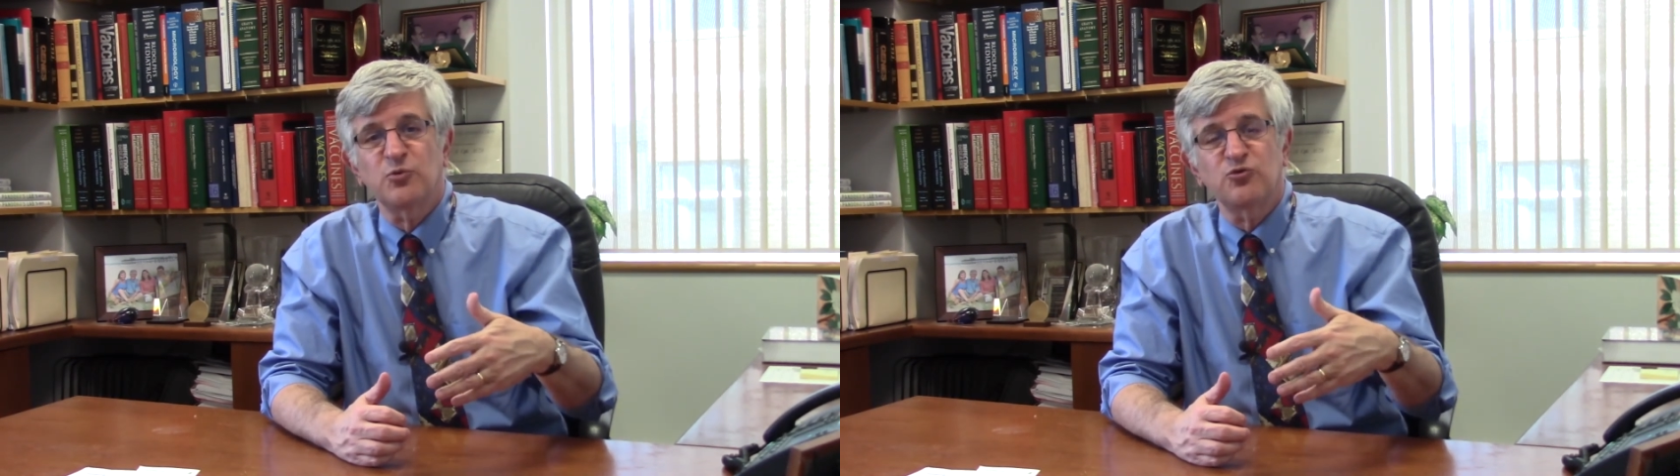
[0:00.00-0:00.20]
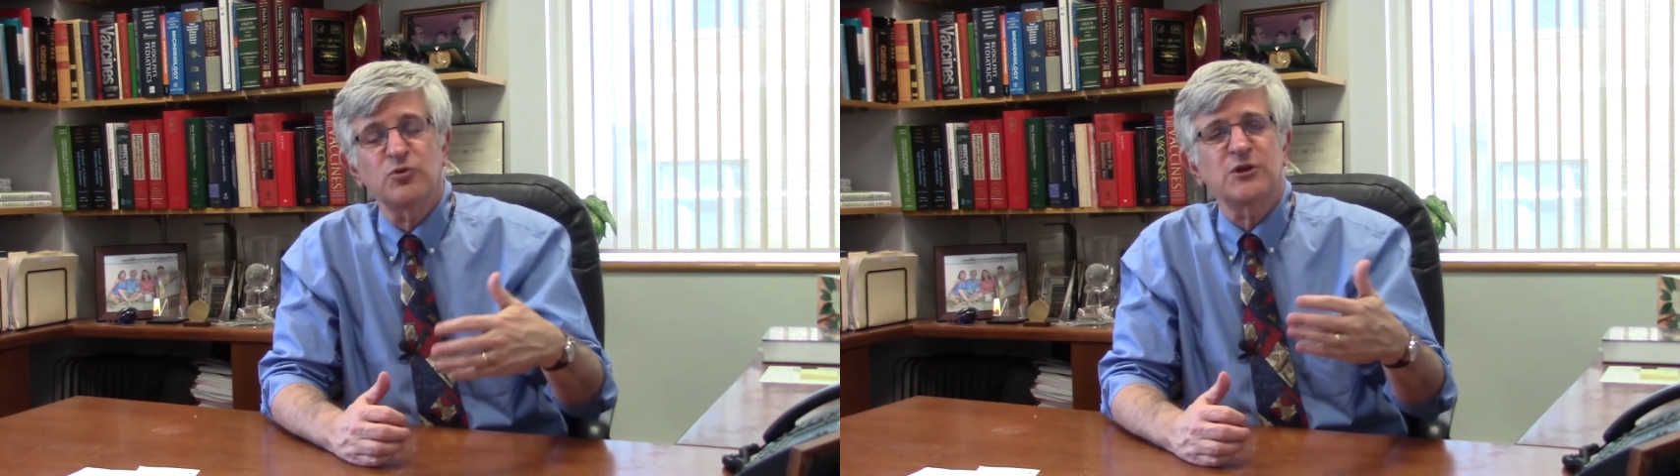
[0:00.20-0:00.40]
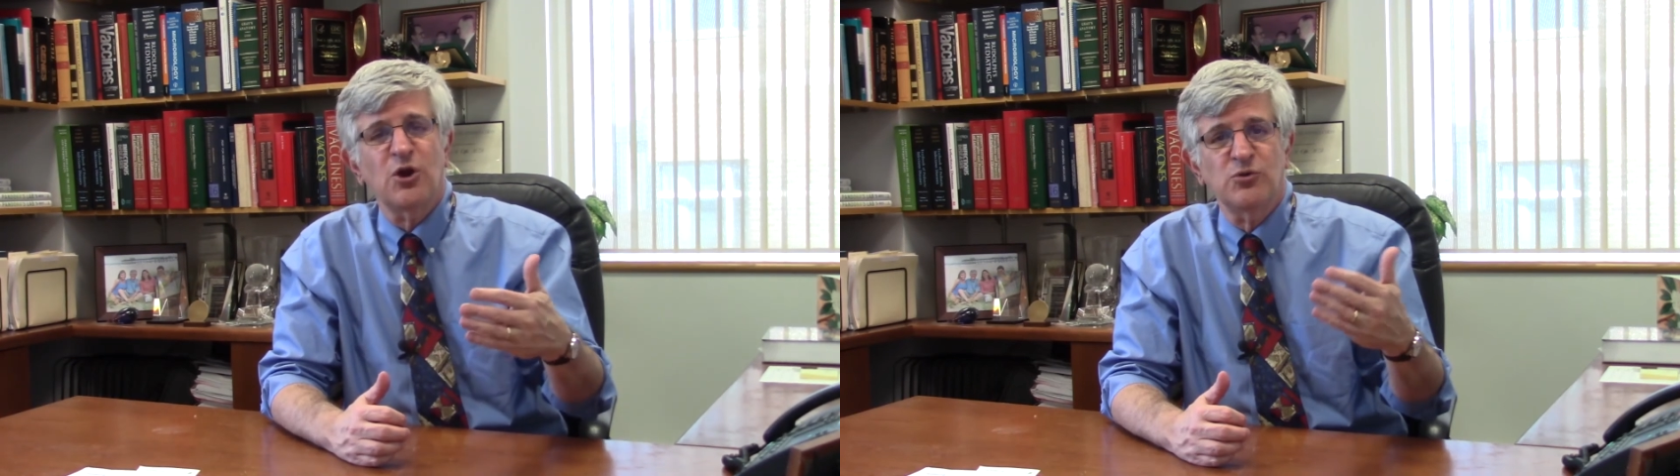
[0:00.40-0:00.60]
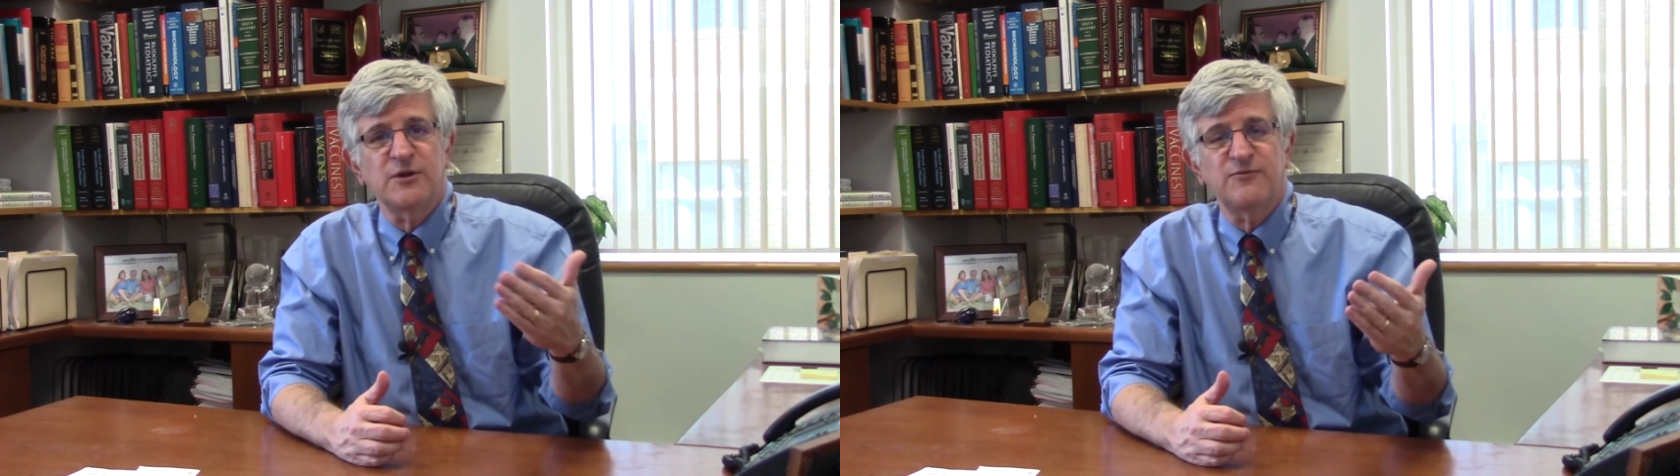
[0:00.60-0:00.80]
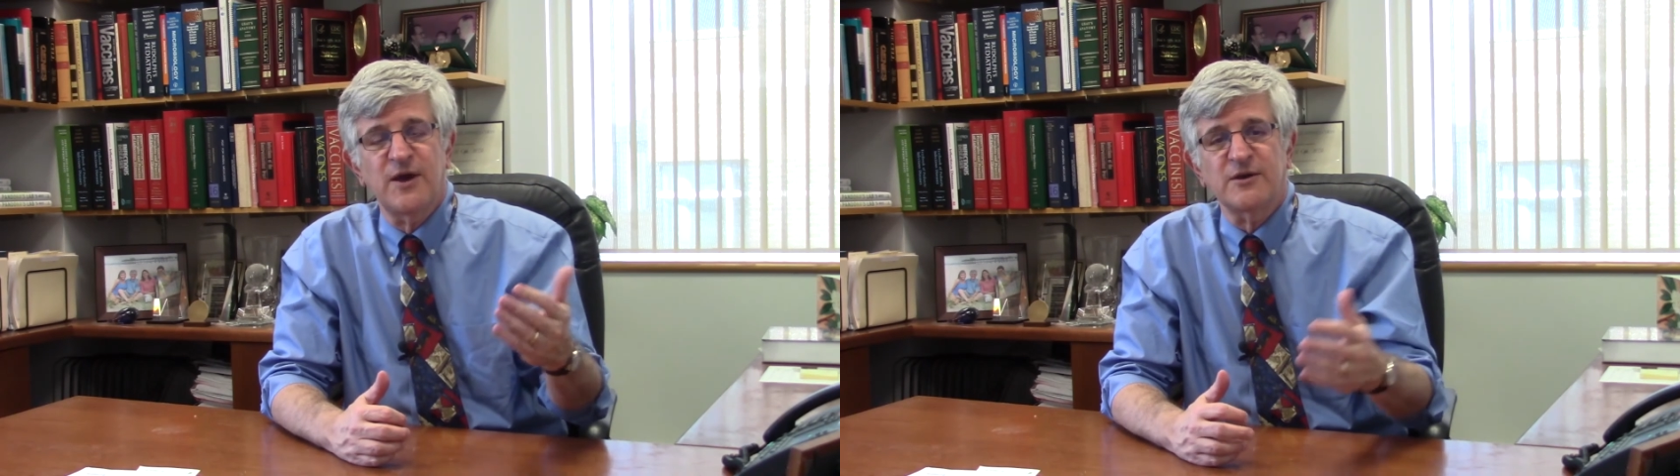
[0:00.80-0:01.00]
which really
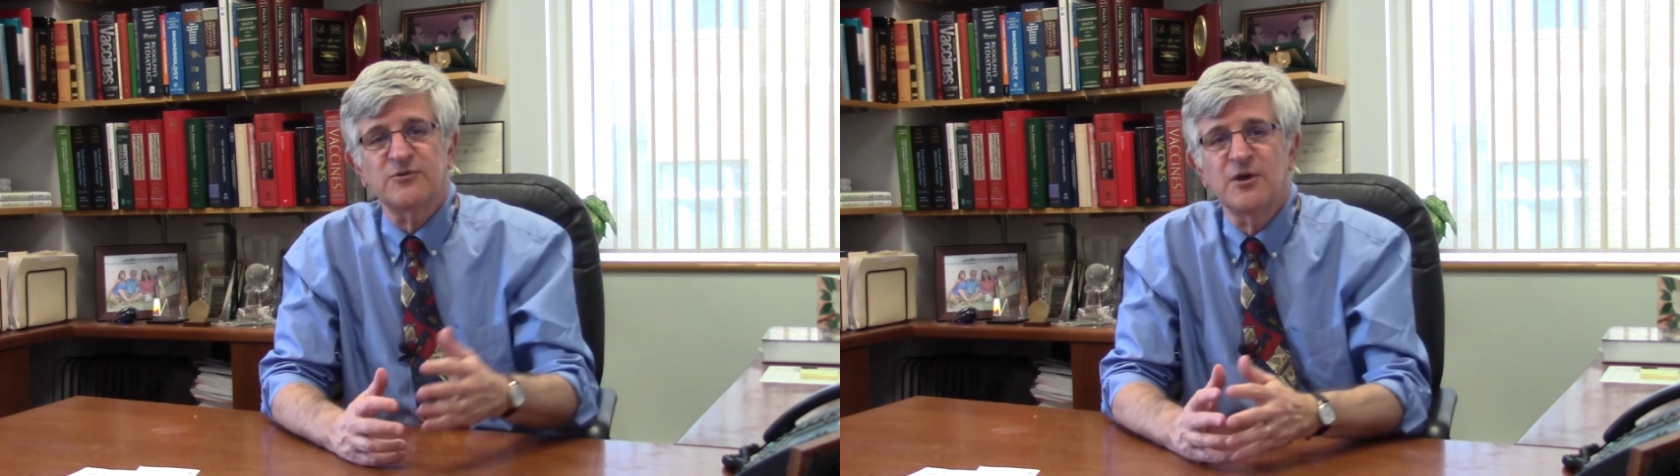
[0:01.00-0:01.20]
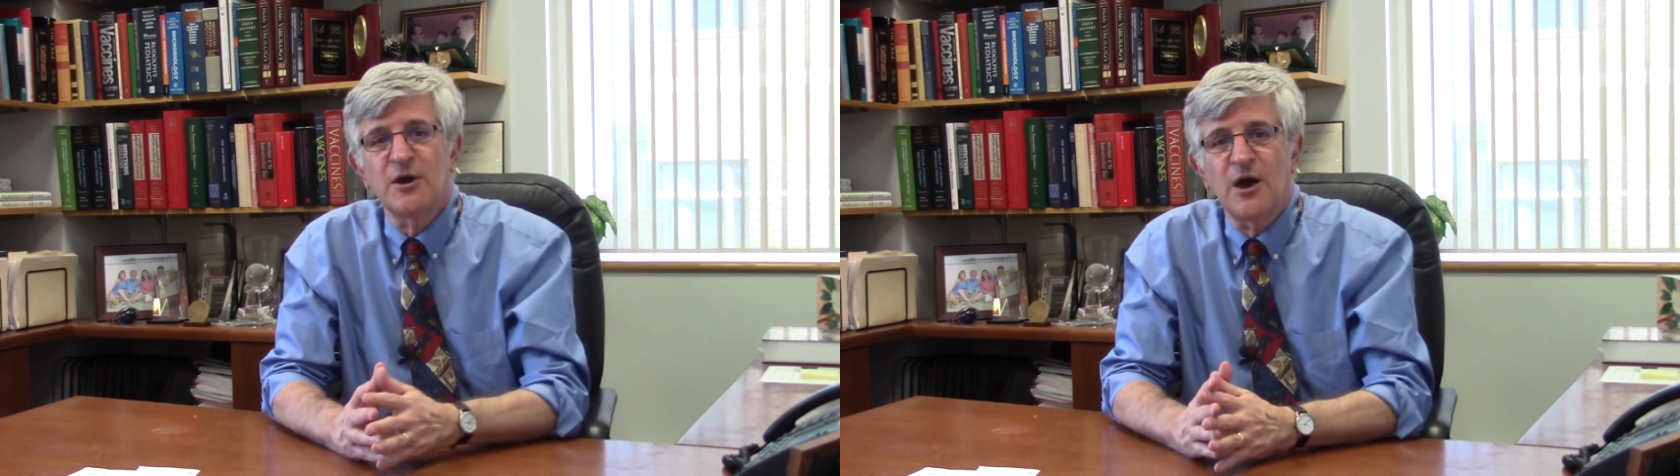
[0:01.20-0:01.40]
only affects